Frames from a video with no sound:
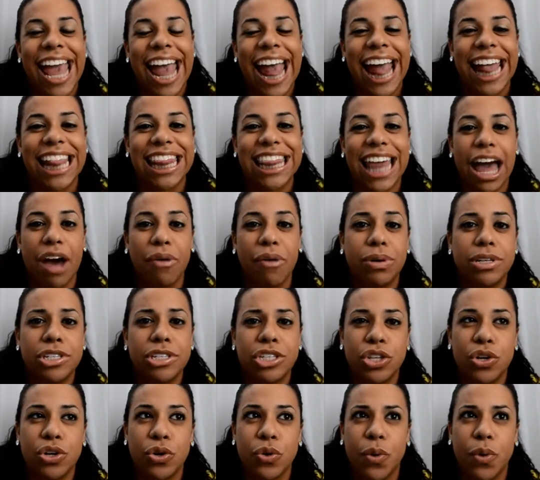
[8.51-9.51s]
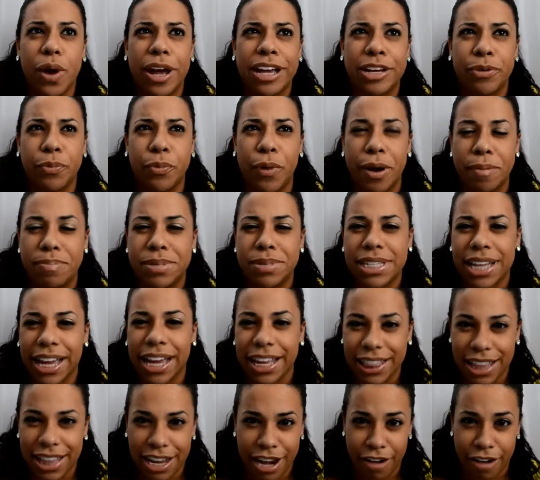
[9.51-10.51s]
and that was through a
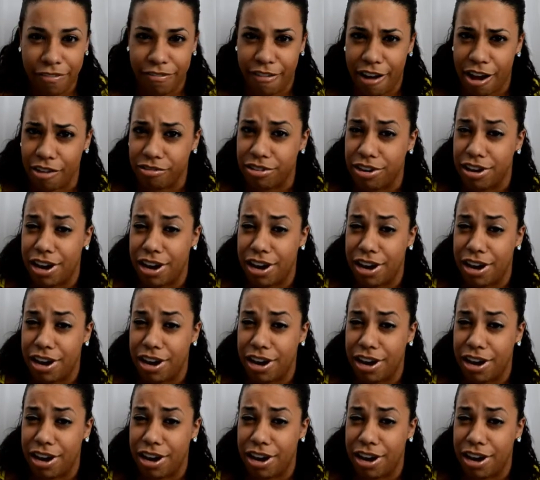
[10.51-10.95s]
website that I found,